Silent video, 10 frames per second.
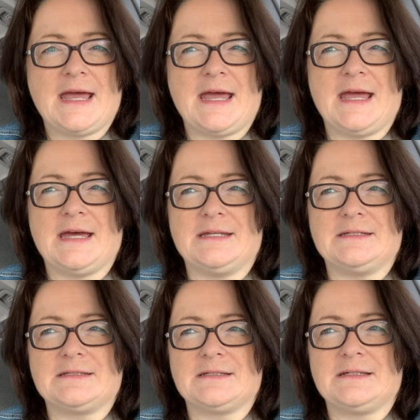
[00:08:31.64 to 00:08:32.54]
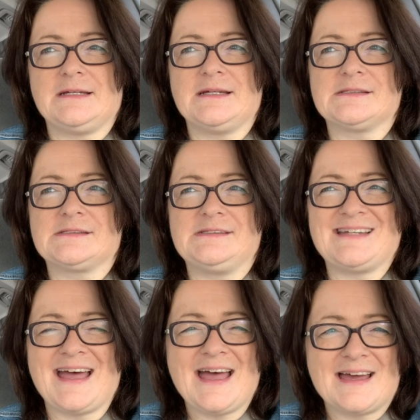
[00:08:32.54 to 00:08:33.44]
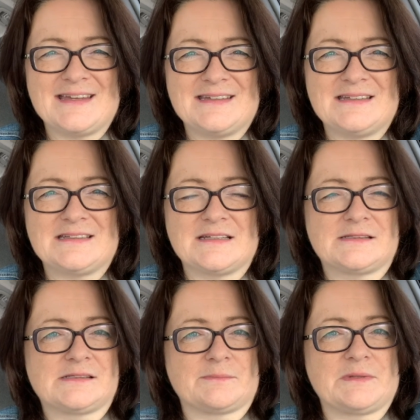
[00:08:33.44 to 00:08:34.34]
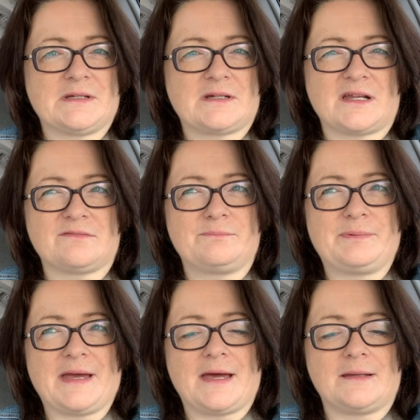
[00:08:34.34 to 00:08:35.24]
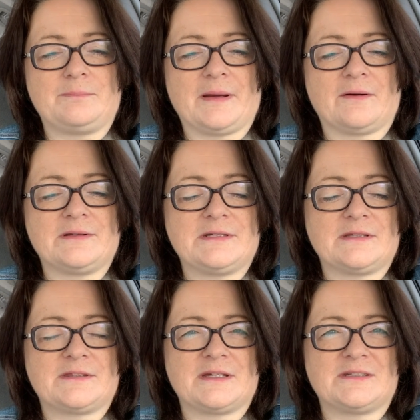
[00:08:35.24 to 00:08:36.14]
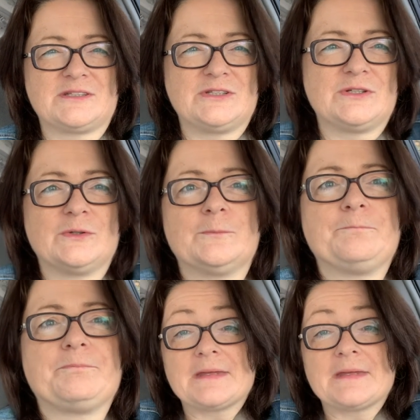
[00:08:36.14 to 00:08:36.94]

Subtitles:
And his dad did something kind of bad parenting thing to do.